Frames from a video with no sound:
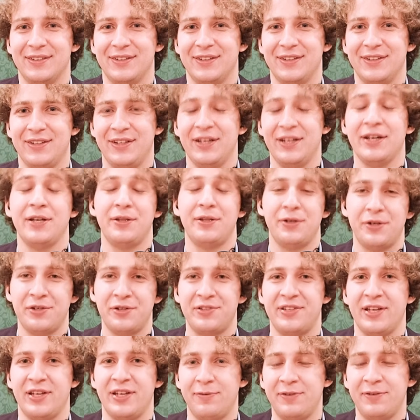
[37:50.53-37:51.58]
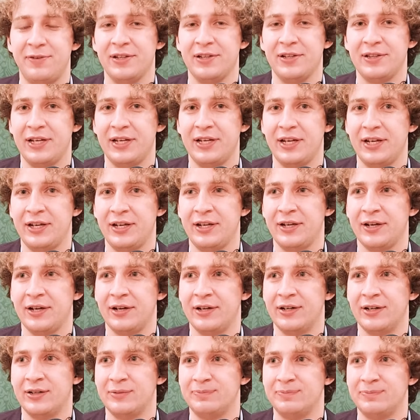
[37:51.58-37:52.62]
yeah there's definitely
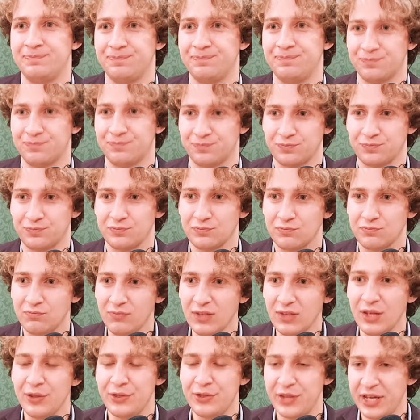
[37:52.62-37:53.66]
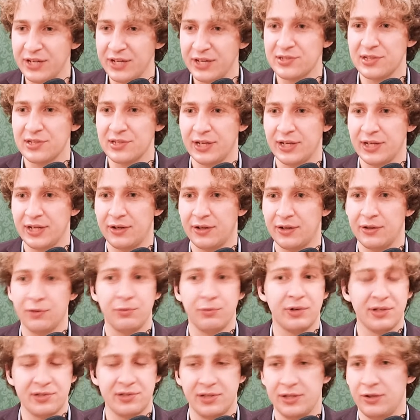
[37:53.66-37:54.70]
um, things like uh, the
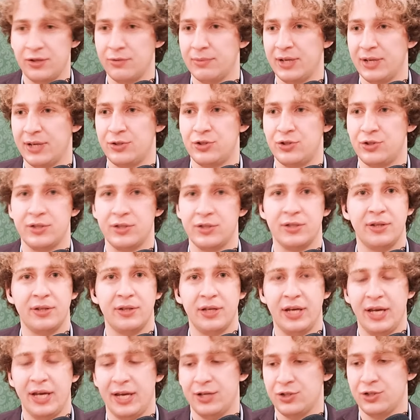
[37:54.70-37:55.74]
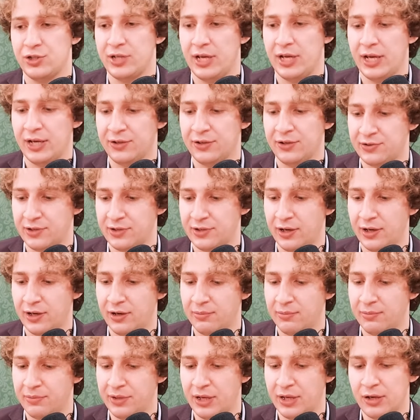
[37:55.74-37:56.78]
ones that you mentioned and the hashtags
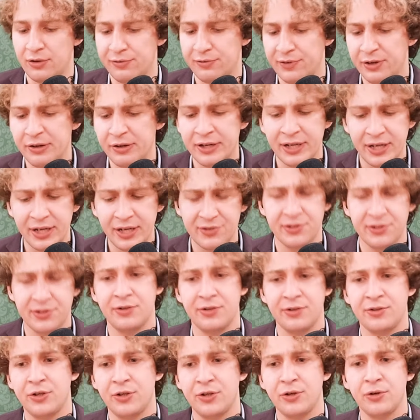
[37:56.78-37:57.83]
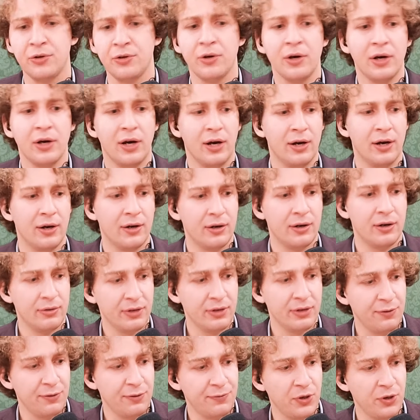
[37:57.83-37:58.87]
um, that are very easy to do uh,
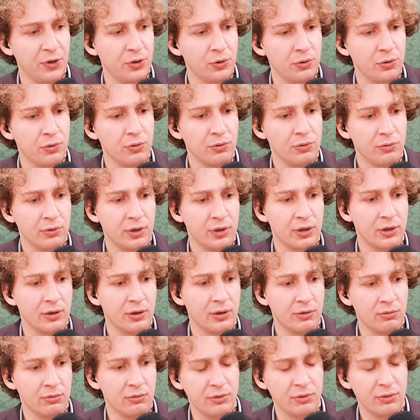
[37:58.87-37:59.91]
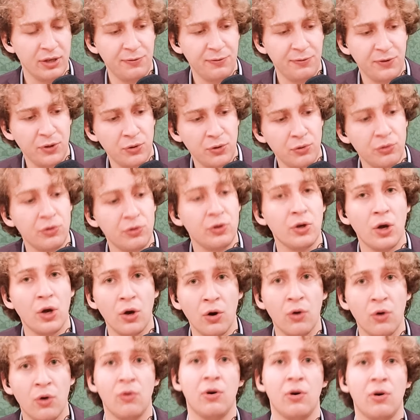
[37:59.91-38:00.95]
if you uh, if you
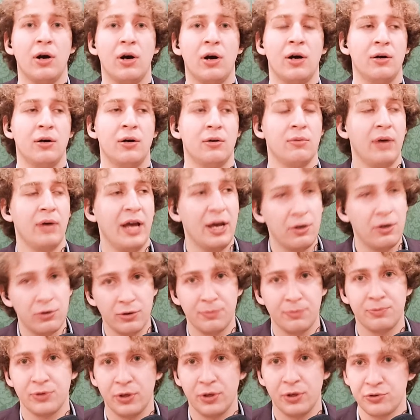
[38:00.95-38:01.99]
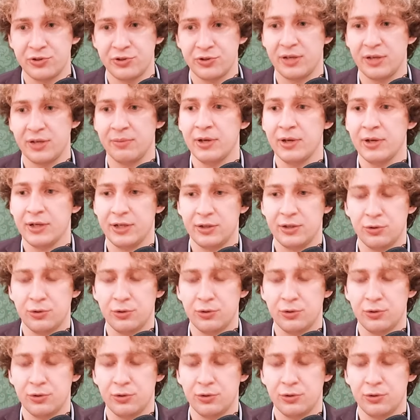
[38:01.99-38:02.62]
know uh, how to approach them in